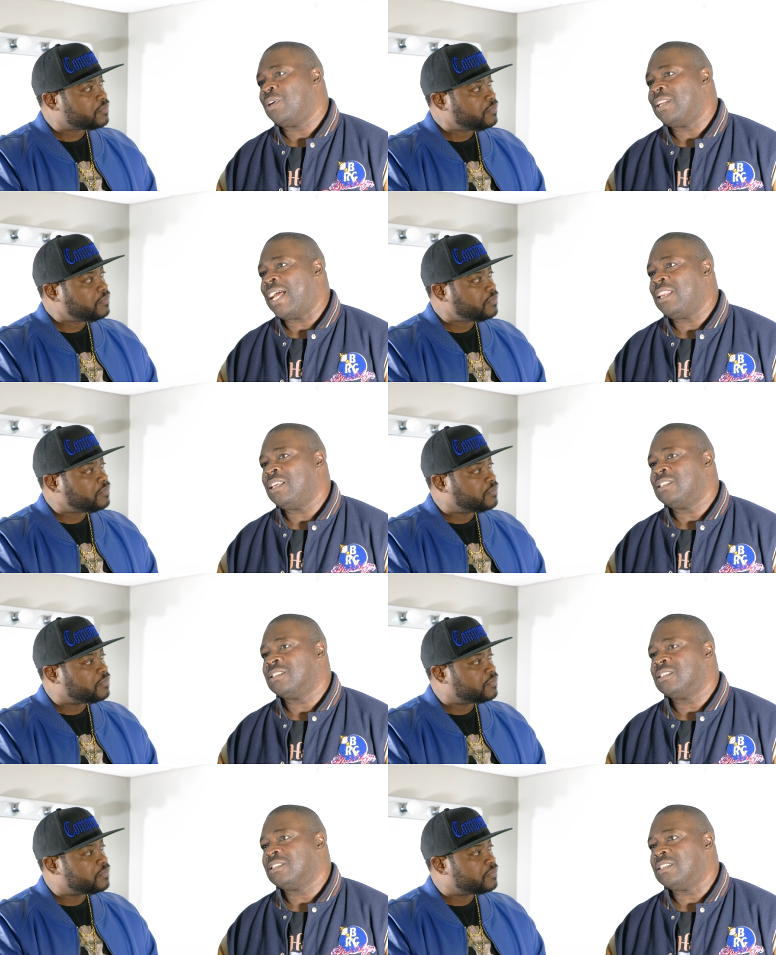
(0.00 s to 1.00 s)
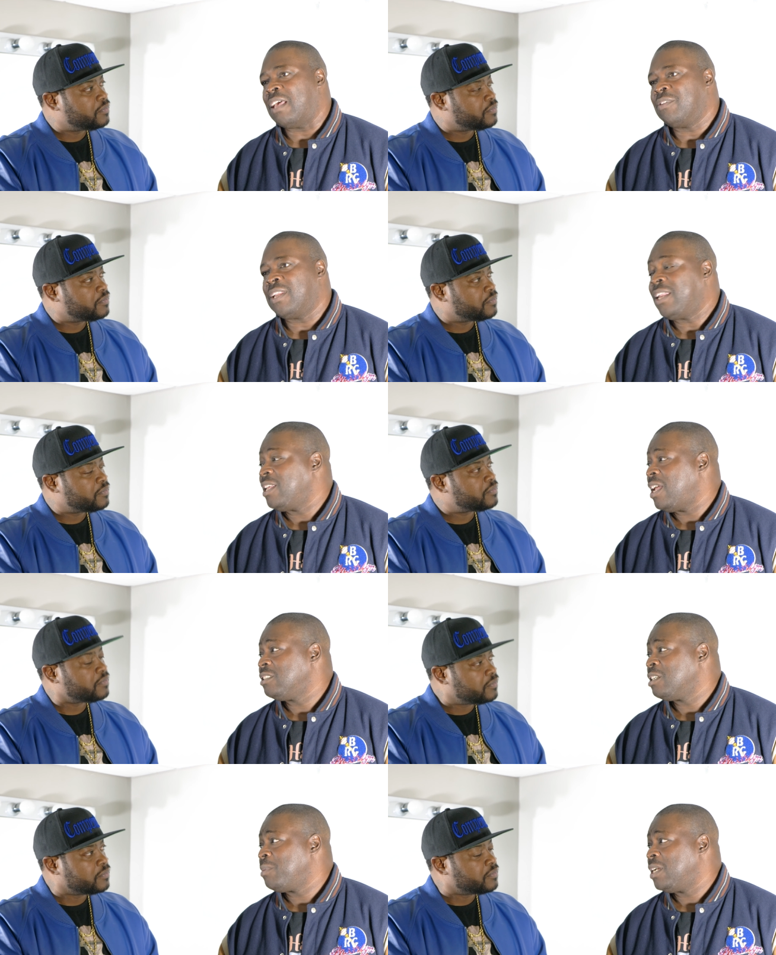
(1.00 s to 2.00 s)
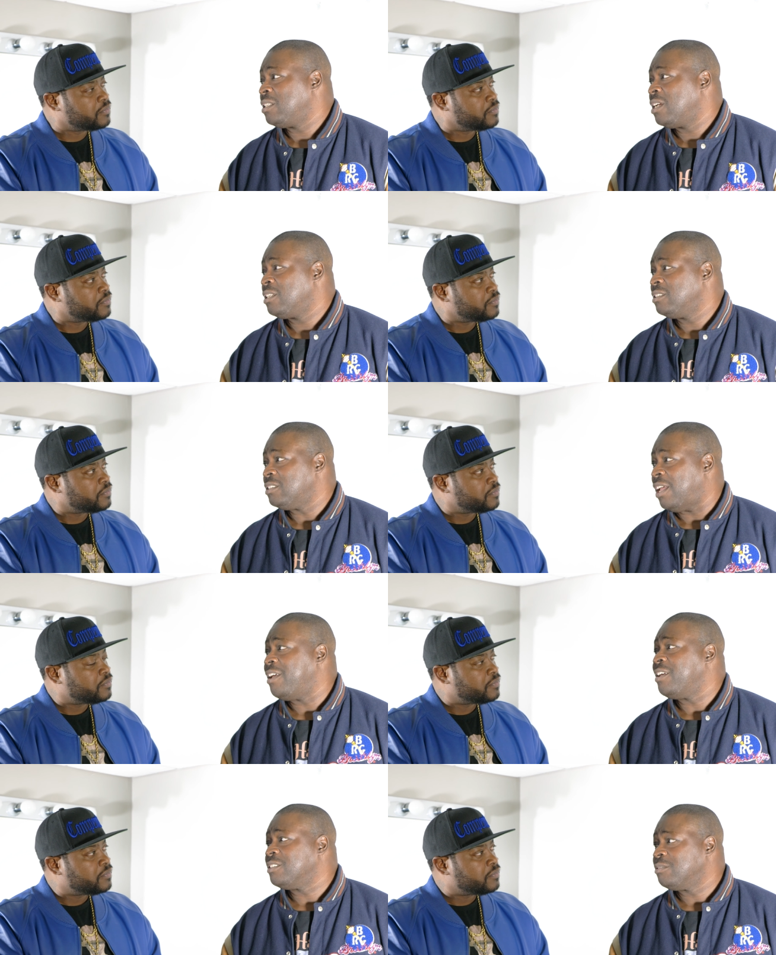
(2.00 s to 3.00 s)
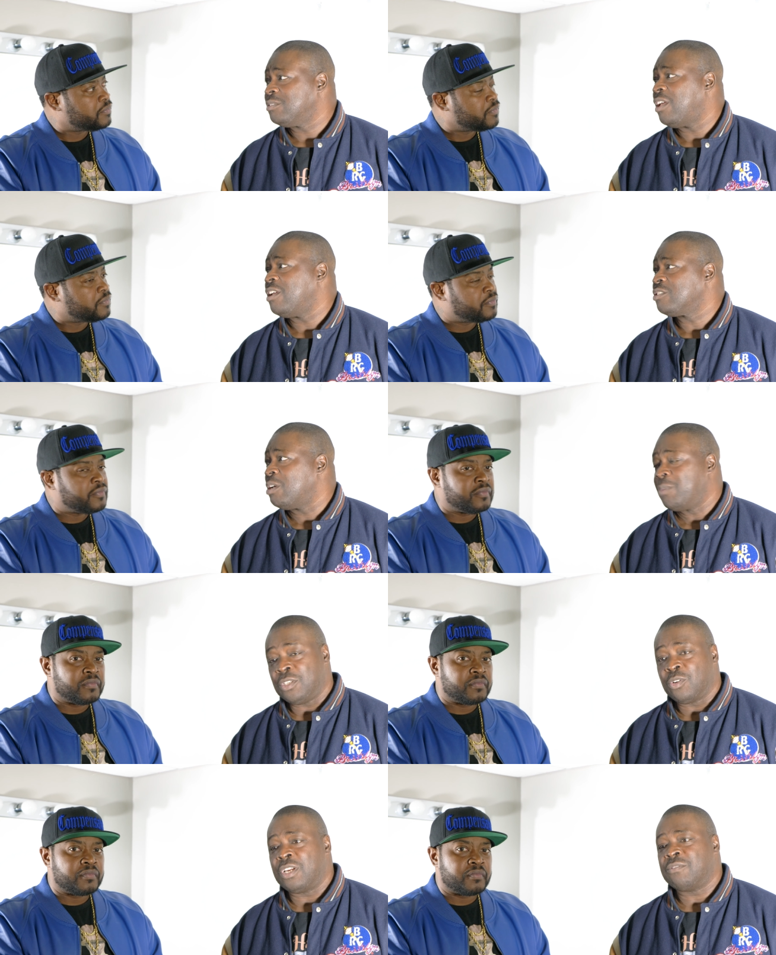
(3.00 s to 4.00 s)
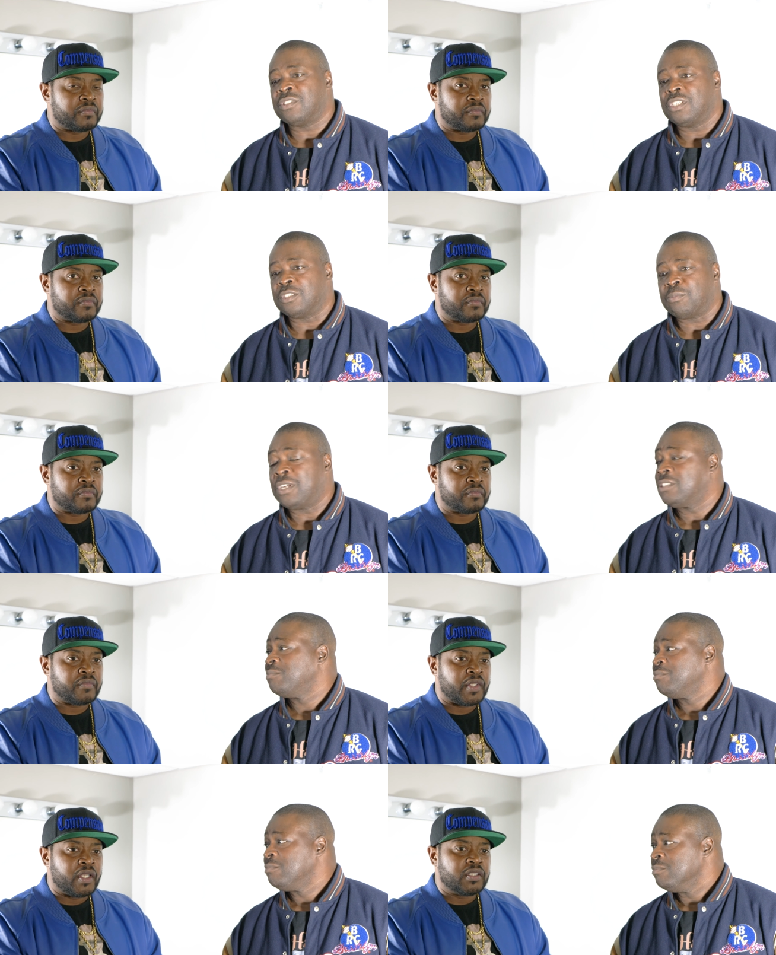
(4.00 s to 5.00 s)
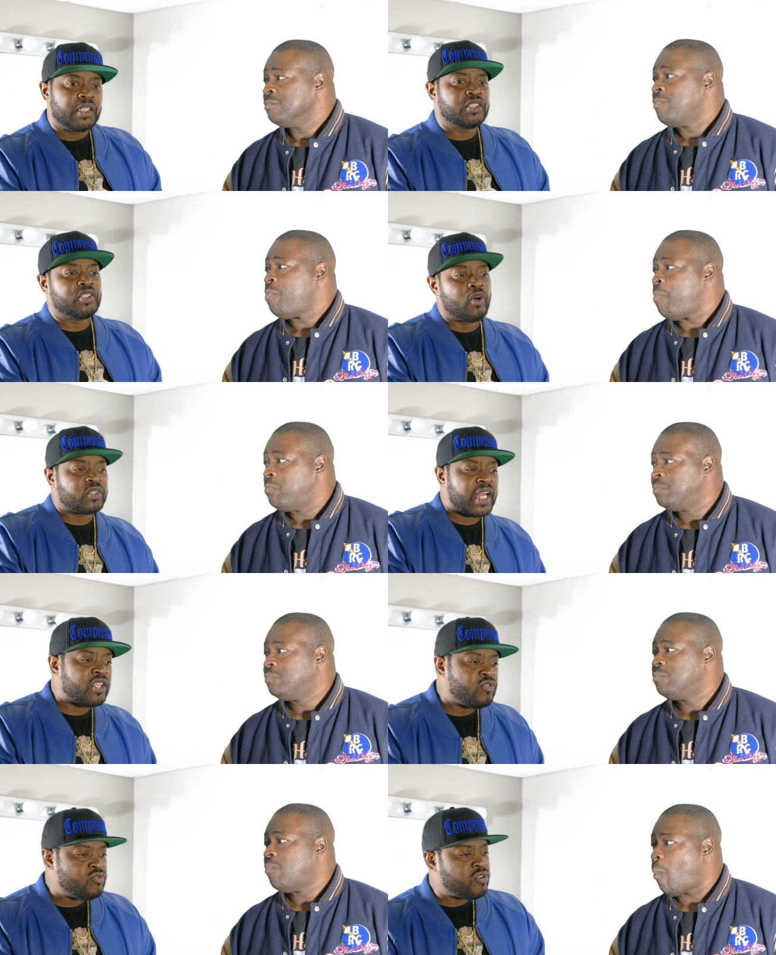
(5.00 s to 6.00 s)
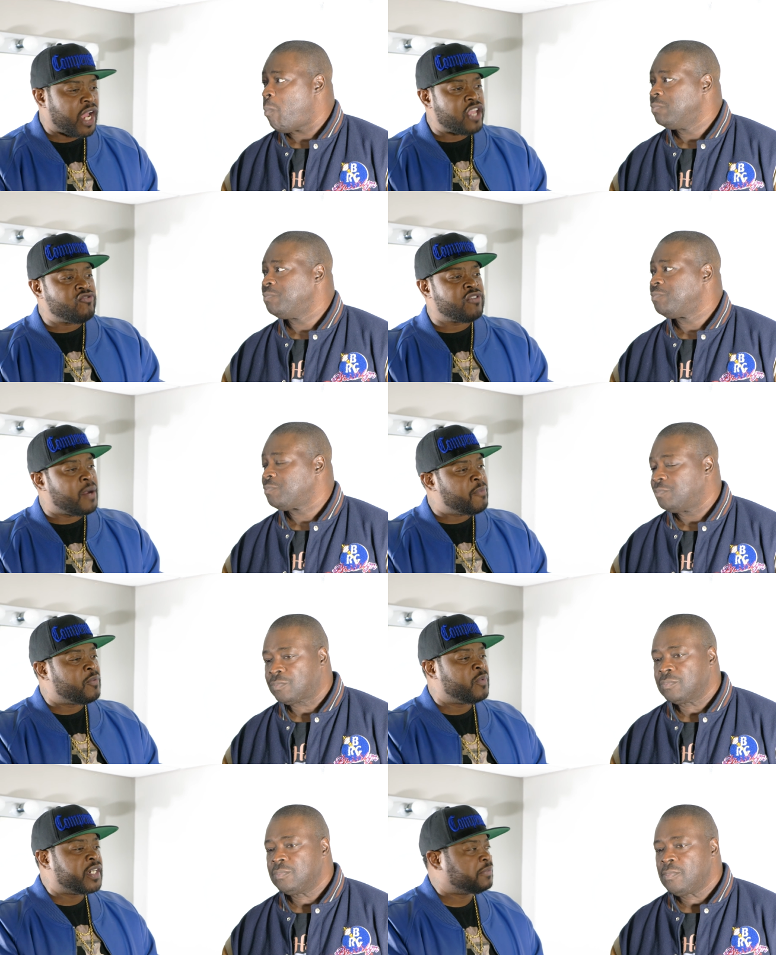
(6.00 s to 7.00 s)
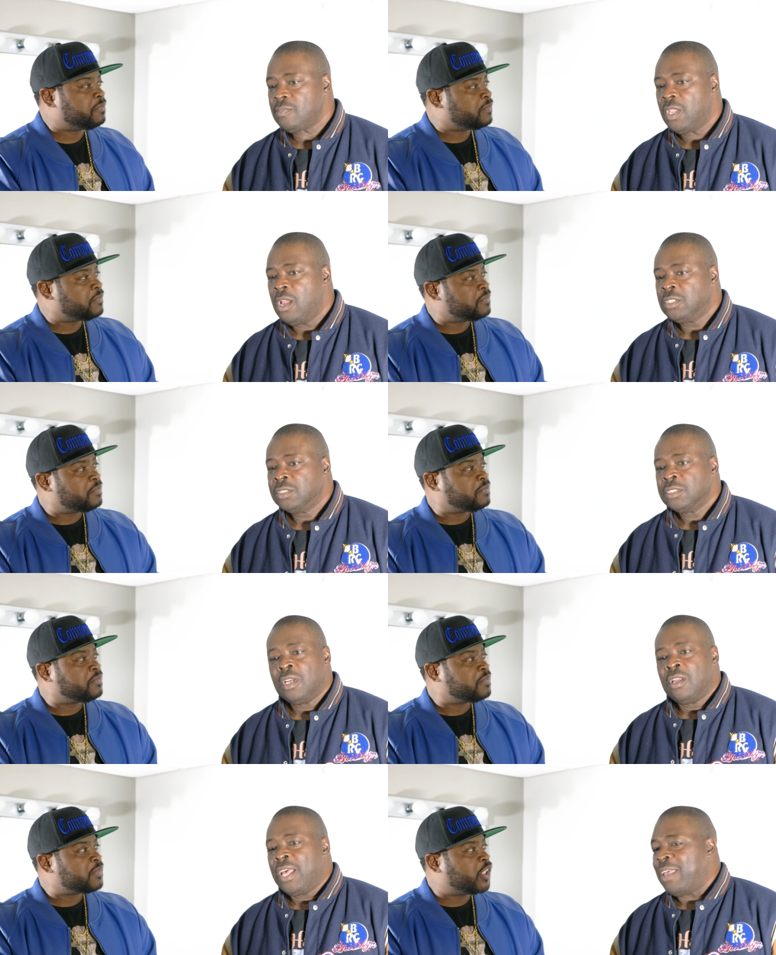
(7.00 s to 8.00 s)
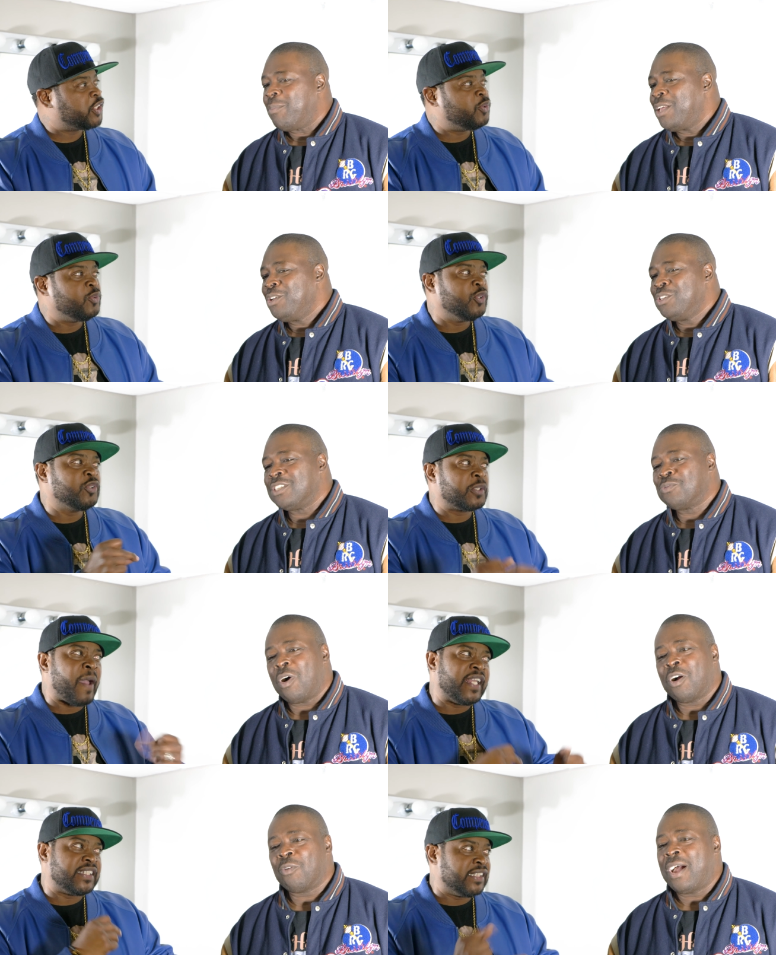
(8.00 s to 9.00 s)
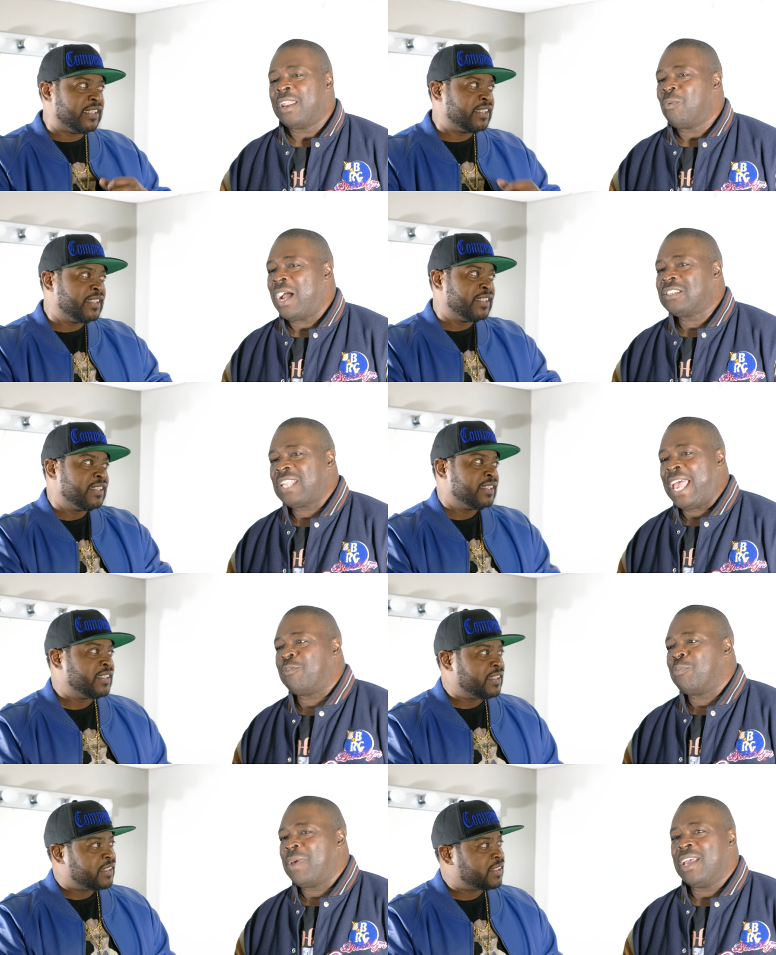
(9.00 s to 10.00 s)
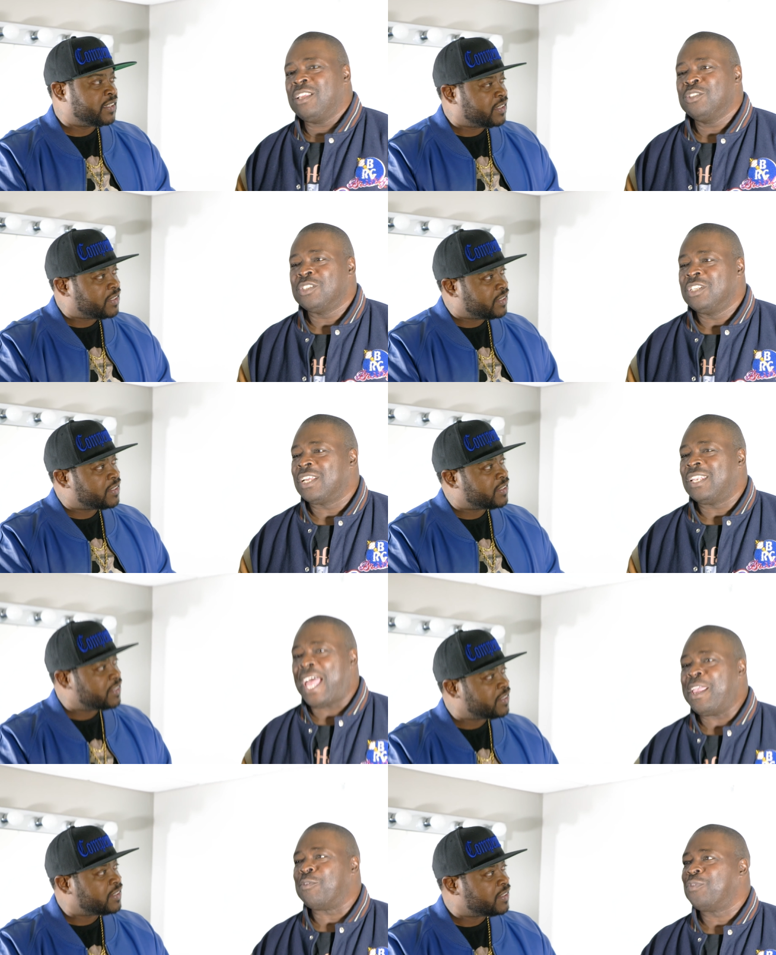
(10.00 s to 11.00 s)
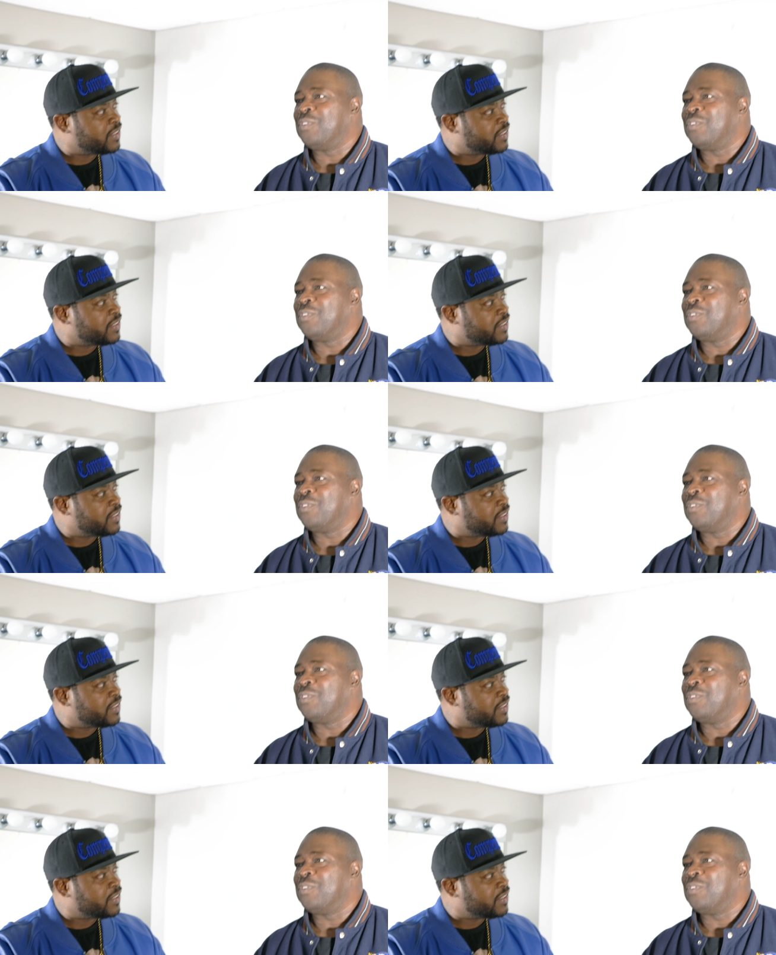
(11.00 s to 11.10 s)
Speaker 1: what 97, 98, something mm-hmm. like that. Yeah, yeah. So I've been doing it ever since, man.
Speaker 2: These jokes, how you how you come up with them? Hey man, you, just walk around
Speaker 1: and watch life, man. You just look at life yeah.